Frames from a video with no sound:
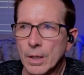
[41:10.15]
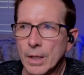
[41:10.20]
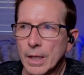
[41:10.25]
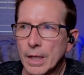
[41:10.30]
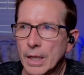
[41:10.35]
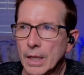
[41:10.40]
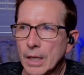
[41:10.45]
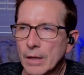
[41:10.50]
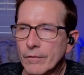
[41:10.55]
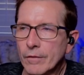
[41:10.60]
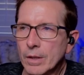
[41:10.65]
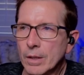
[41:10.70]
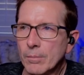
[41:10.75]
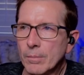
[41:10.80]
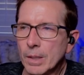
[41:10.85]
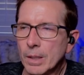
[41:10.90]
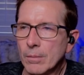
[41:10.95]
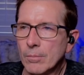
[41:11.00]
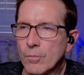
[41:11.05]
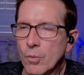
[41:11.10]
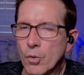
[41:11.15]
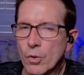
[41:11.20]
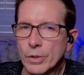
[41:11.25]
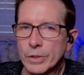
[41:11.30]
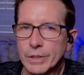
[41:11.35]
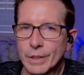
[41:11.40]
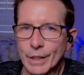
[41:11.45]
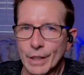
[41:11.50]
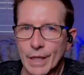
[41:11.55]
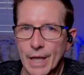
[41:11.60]
giving me more
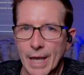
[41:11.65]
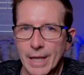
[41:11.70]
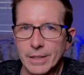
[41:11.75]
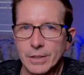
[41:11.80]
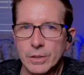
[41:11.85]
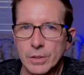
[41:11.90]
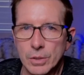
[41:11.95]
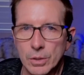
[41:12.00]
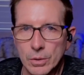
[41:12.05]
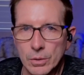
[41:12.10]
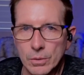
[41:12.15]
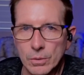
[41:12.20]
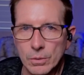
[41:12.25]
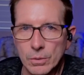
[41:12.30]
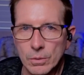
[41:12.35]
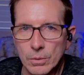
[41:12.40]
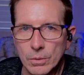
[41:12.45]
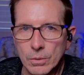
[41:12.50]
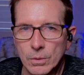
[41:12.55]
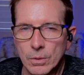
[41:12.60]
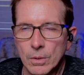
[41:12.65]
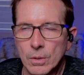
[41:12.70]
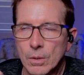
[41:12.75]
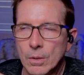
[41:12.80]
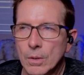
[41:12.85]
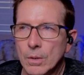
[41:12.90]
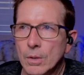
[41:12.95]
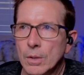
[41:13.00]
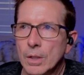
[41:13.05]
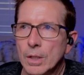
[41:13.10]
to get to,
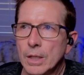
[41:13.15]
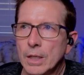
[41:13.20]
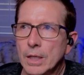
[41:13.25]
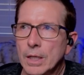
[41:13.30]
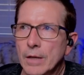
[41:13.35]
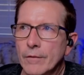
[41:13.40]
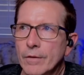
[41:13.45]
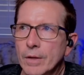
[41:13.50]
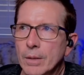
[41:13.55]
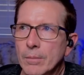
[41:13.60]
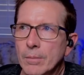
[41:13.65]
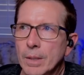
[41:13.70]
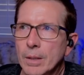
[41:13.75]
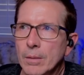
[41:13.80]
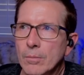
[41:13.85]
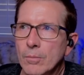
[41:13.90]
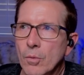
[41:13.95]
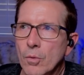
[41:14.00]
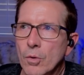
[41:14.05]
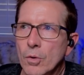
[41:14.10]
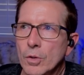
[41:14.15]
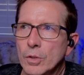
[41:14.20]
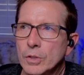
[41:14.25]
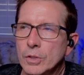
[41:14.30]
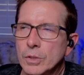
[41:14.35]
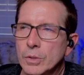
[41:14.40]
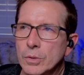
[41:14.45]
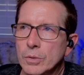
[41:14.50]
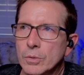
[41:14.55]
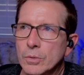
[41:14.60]
giving me more
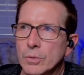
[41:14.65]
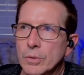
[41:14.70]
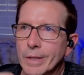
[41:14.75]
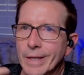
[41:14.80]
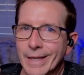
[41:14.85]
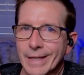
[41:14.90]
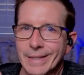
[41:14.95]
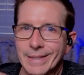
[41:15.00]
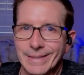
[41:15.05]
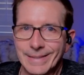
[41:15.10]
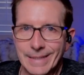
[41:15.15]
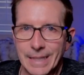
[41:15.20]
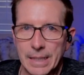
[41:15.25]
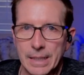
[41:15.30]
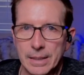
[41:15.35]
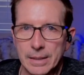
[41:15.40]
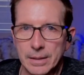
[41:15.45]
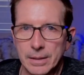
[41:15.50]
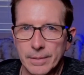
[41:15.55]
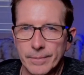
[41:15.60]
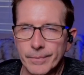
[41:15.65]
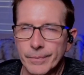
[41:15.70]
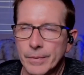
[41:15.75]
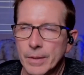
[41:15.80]
to get done.